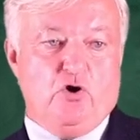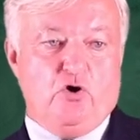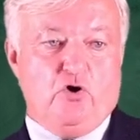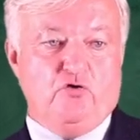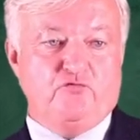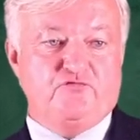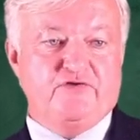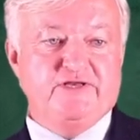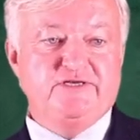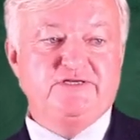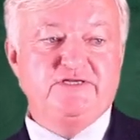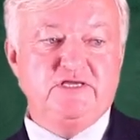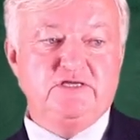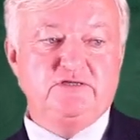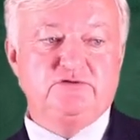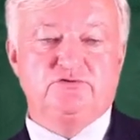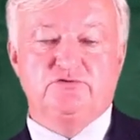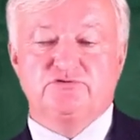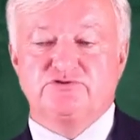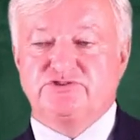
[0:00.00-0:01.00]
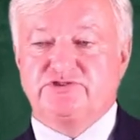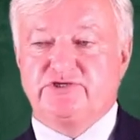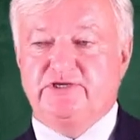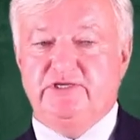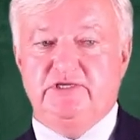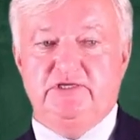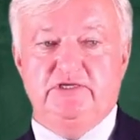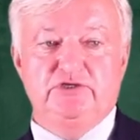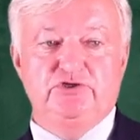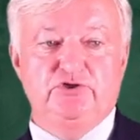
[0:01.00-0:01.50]
of an
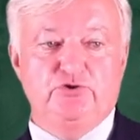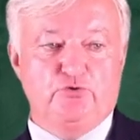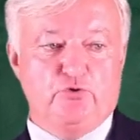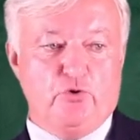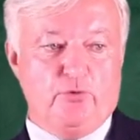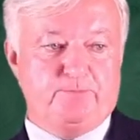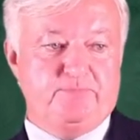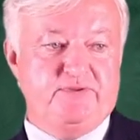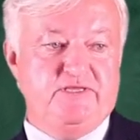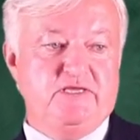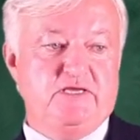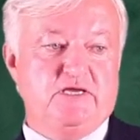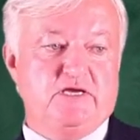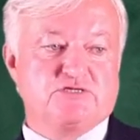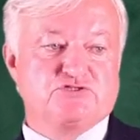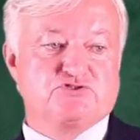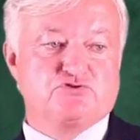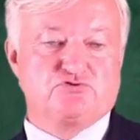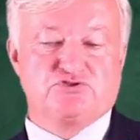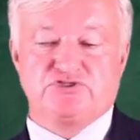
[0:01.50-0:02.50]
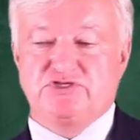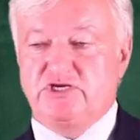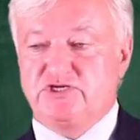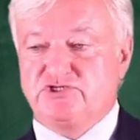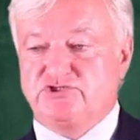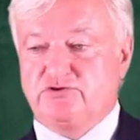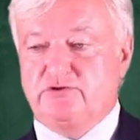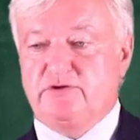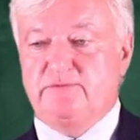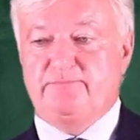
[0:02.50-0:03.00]
industry European
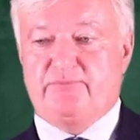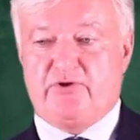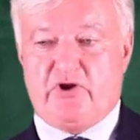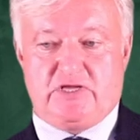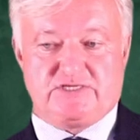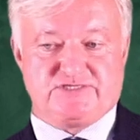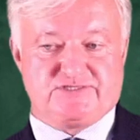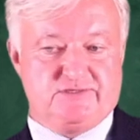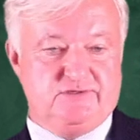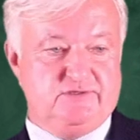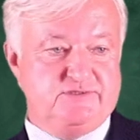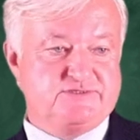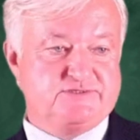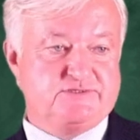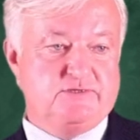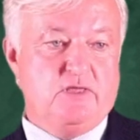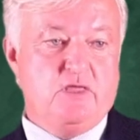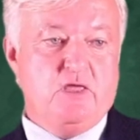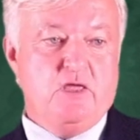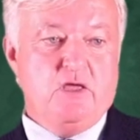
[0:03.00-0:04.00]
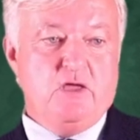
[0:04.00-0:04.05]
association in Brussels